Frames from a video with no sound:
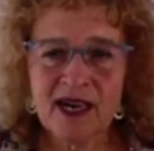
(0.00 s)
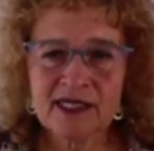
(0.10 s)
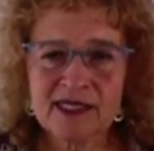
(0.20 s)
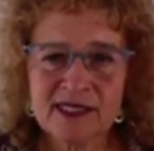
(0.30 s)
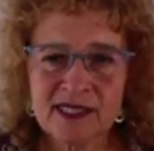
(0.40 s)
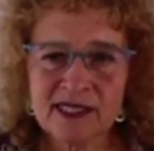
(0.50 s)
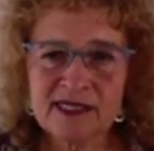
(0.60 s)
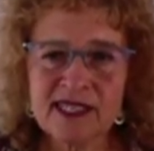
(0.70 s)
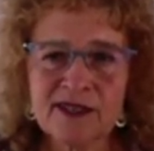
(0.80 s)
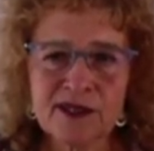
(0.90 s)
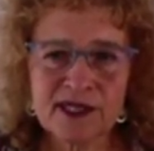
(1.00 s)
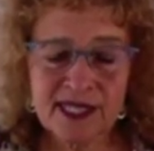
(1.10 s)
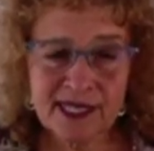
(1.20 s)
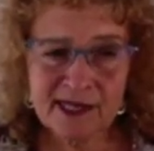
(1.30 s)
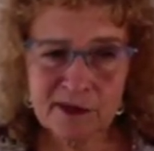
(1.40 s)
An adult gave her a
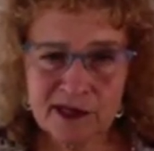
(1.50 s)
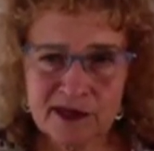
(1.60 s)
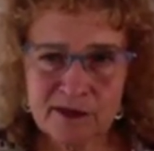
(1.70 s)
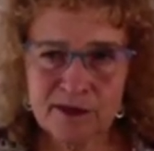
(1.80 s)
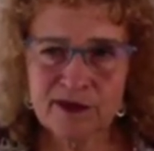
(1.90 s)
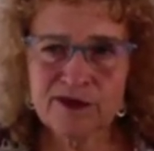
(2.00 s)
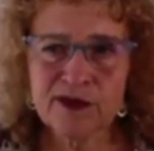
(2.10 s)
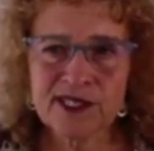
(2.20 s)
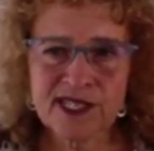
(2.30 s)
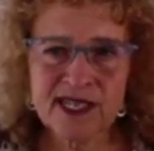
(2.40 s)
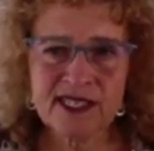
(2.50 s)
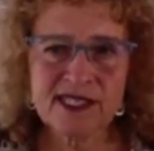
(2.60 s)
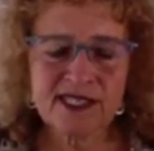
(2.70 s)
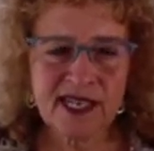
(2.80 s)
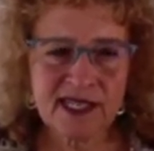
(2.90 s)
label before she had
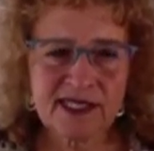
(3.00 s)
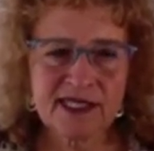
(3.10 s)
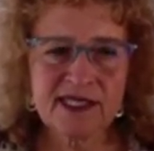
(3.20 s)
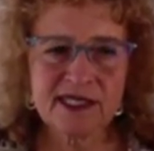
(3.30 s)
a chance to